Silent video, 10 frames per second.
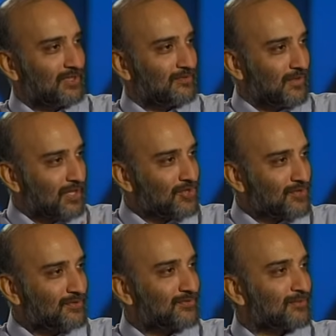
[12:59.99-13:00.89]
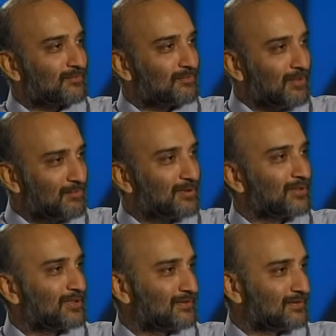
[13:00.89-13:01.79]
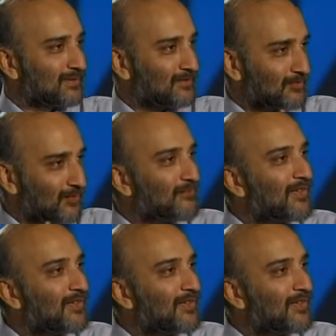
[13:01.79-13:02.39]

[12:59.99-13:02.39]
and affection from people and from